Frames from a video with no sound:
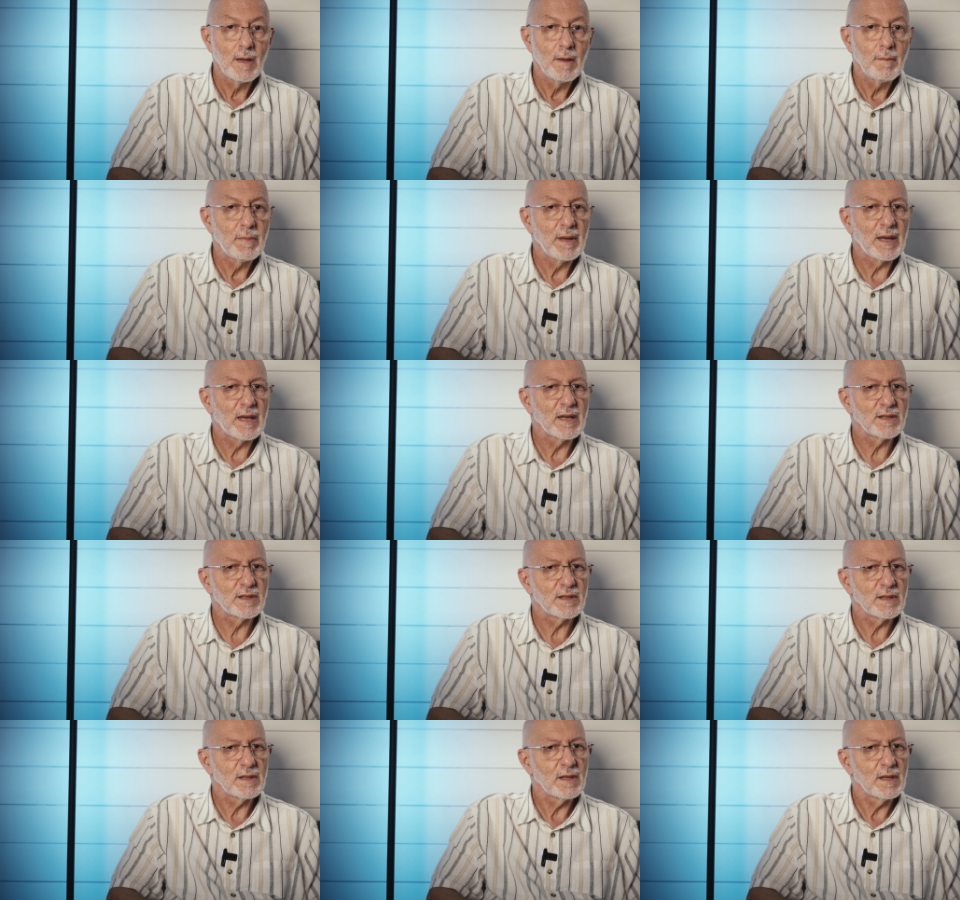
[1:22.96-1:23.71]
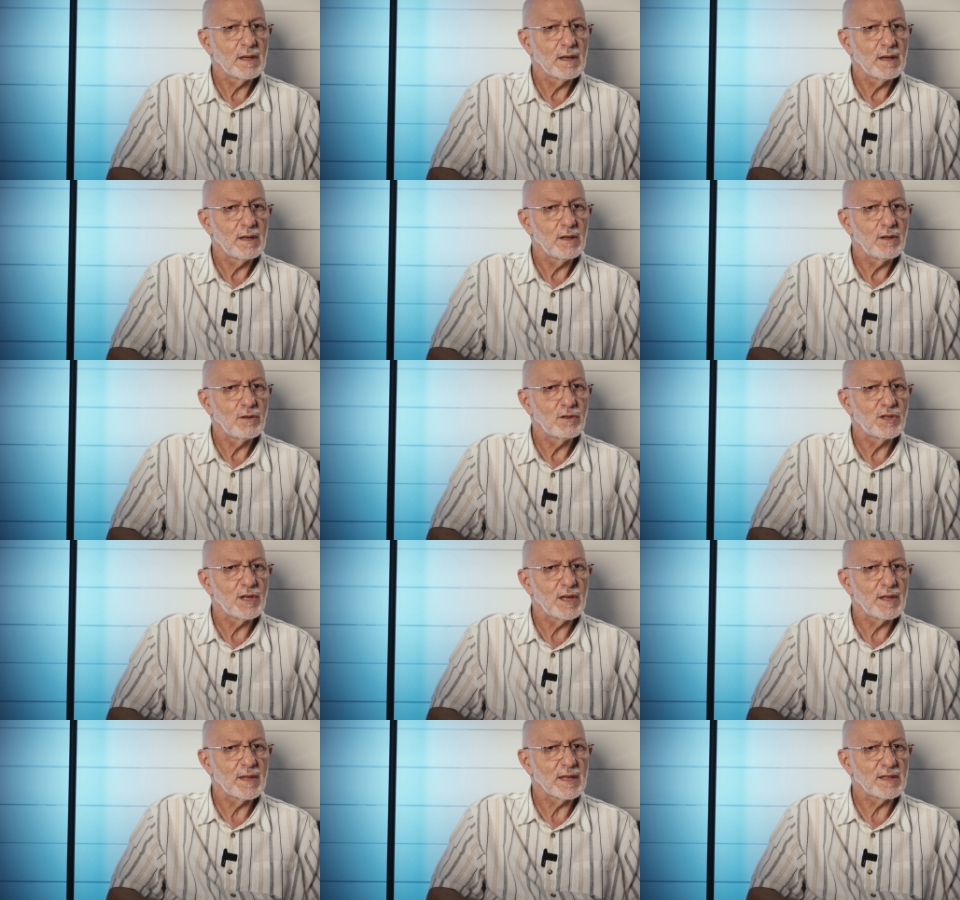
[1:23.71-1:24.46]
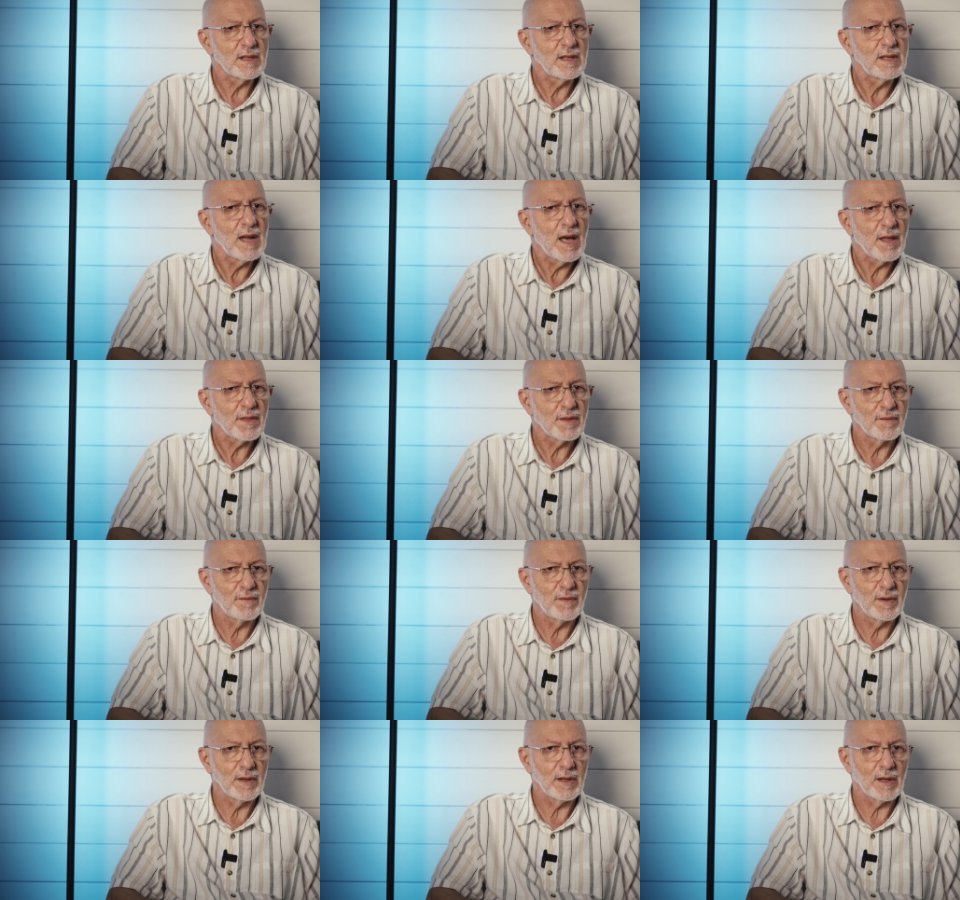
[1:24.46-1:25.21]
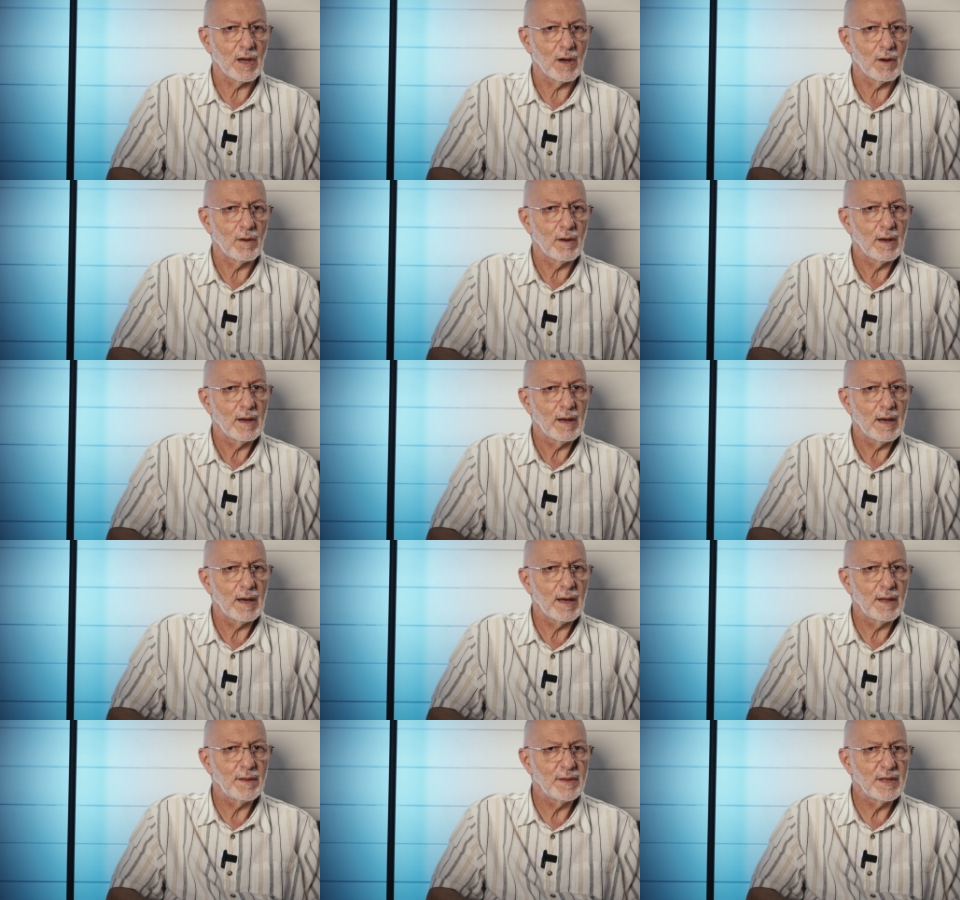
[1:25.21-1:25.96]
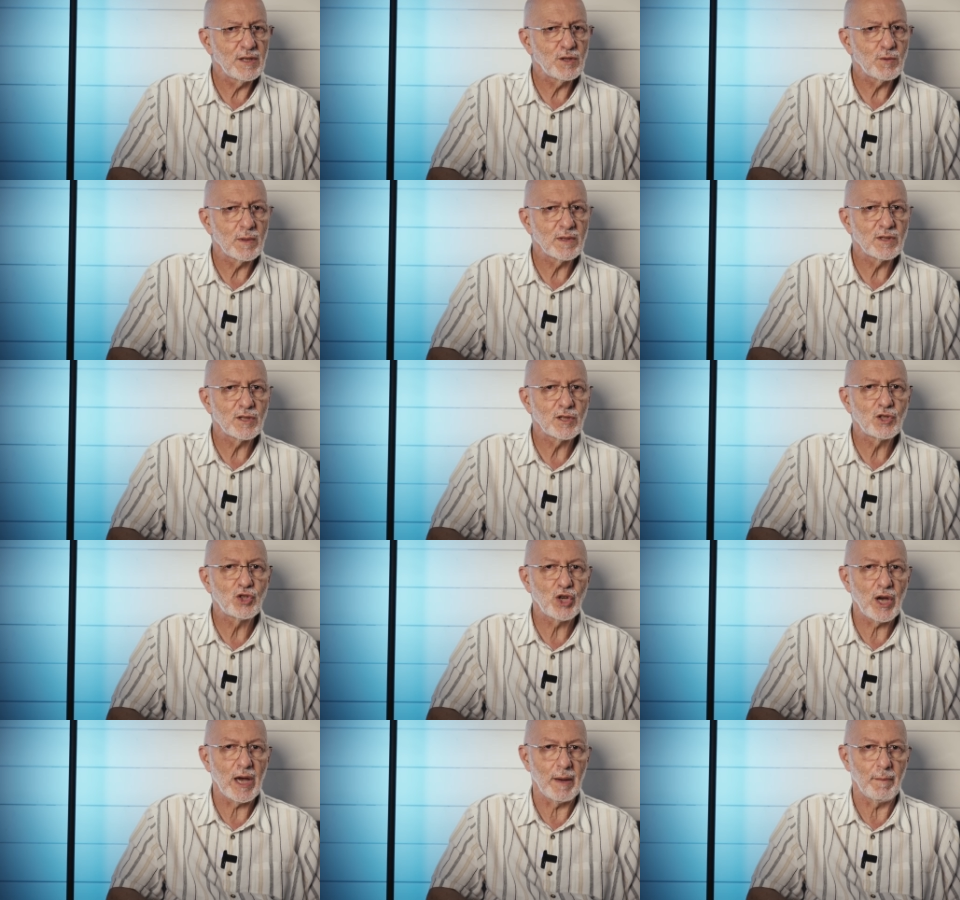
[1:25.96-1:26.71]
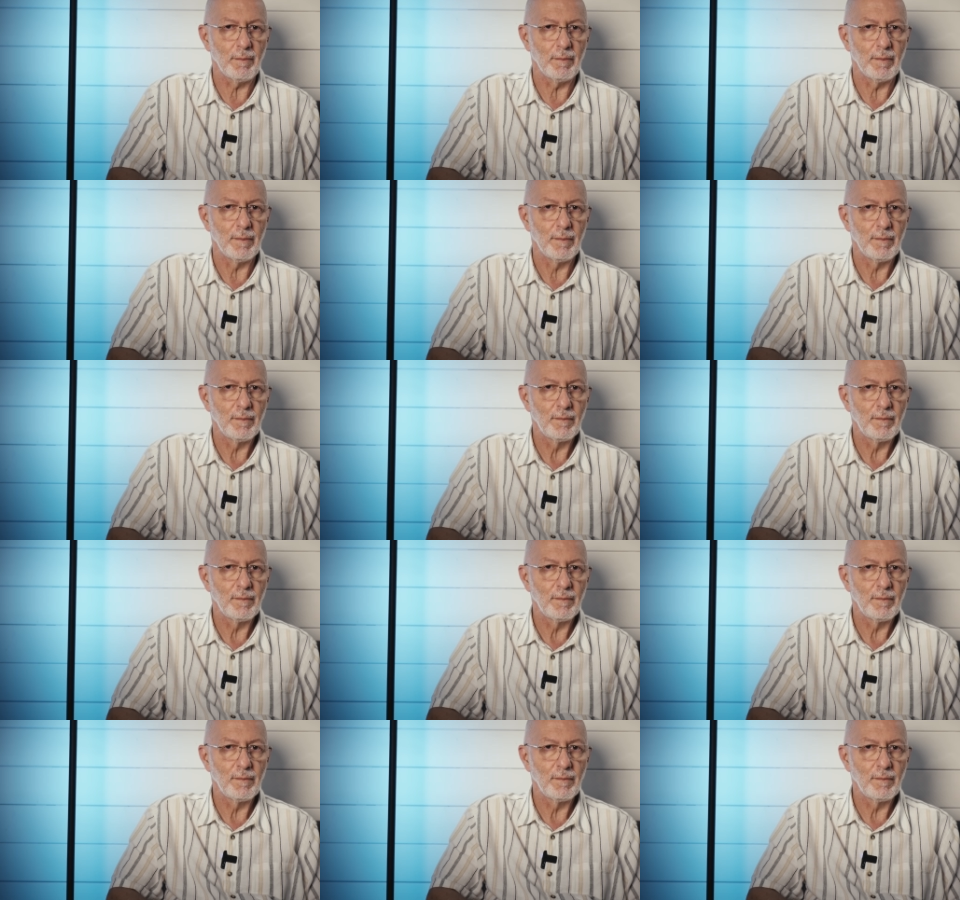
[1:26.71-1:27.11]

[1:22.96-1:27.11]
Because, you see, there's another video, and this one's a gem.